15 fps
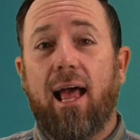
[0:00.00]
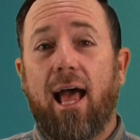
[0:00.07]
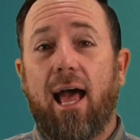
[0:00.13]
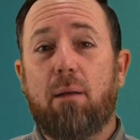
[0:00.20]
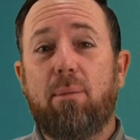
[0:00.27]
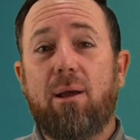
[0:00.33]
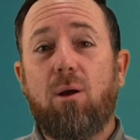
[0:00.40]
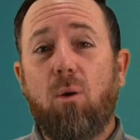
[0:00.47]

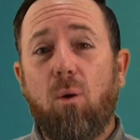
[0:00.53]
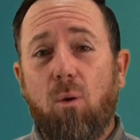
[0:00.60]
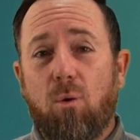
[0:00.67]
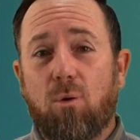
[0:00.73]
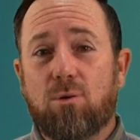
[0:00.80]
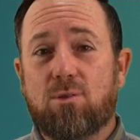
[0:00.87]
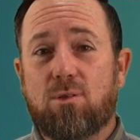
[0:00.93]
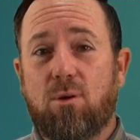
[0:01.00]
And
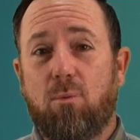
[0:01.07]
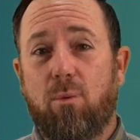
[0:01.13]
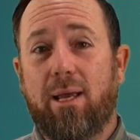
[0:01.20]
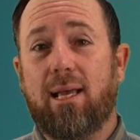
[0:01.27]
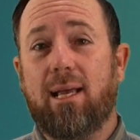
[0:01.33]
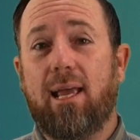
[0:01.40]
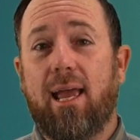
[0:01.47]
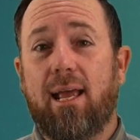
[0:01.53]
because we
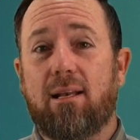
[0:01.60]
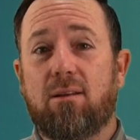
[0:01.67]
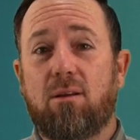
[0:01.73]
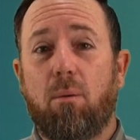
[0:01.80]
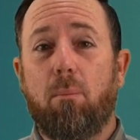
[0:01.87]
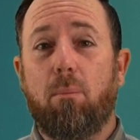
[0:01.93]
can get